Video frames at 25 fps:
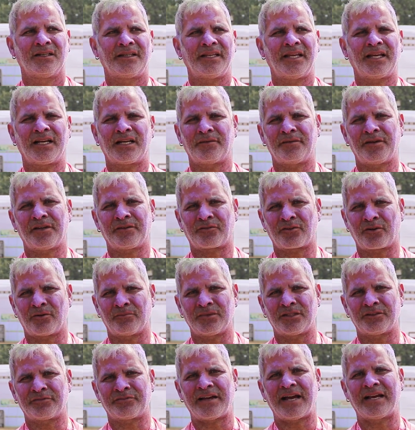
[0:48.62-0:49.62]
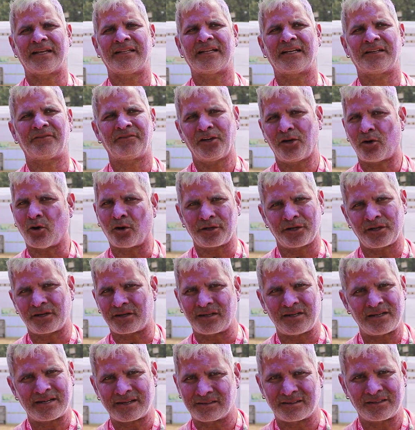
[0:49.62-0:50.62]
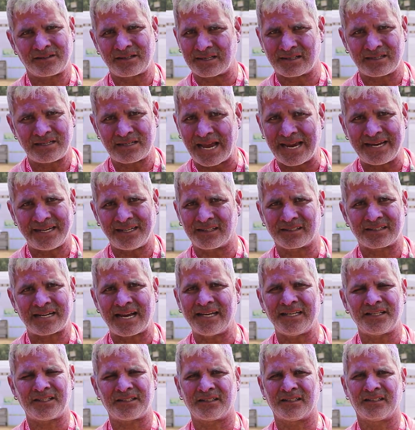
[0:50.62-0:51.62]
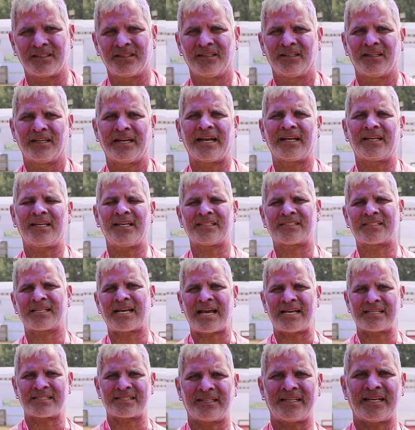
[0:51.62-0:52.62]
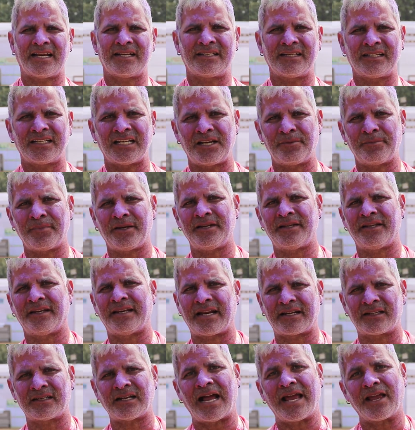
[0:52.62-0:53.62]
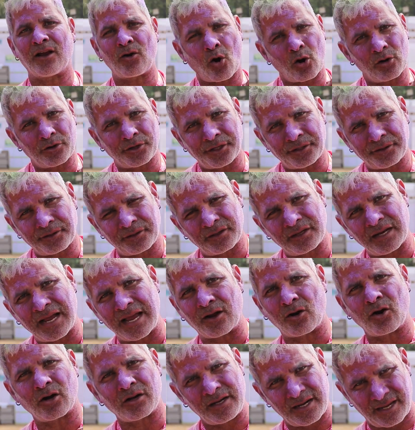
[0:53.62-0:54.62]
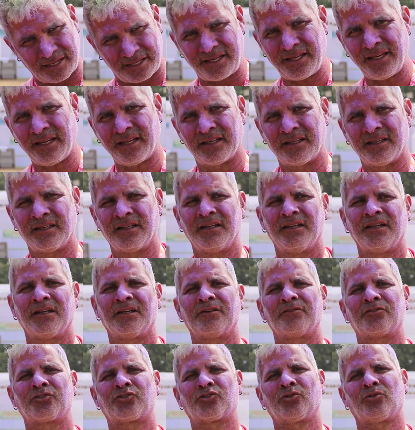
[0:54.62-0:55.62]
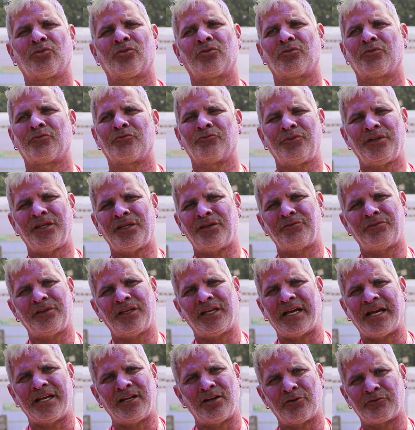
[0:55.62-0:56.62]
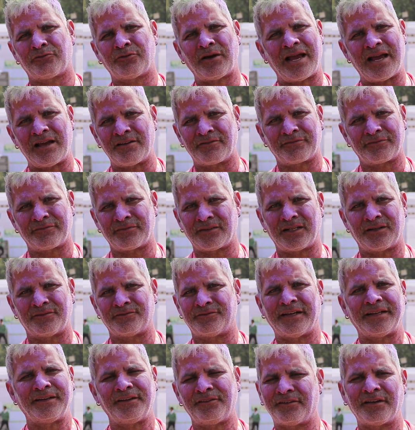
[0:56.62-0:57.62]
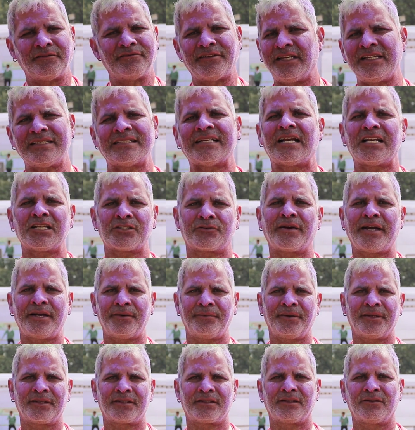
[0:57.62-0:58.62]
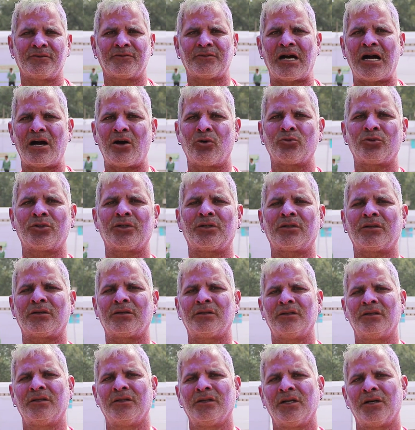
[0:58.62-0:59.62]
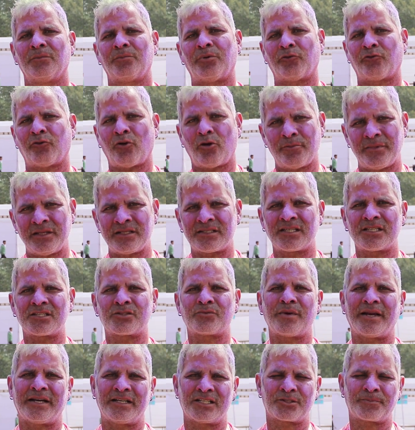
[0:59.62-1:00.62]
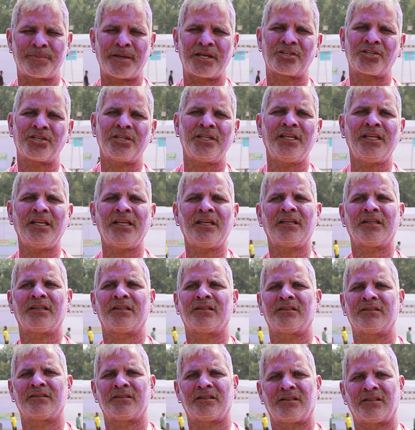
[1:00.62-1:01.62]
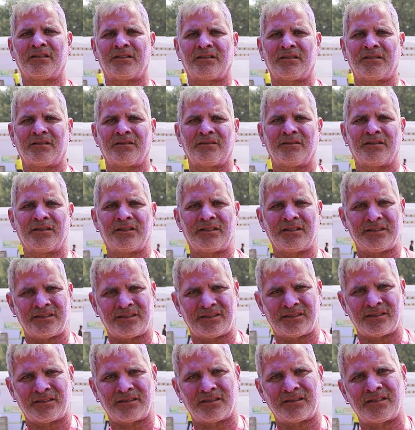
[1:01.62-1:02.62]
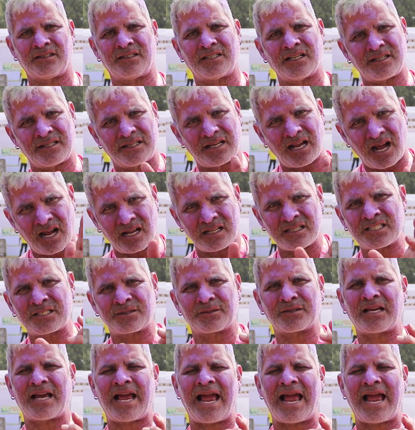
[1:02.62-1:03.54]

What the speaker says: take away from the fact that we got it right. At least as an entertainment director, I got lucky. So we kind of have we are very satisfied with how the performances went, especially the dance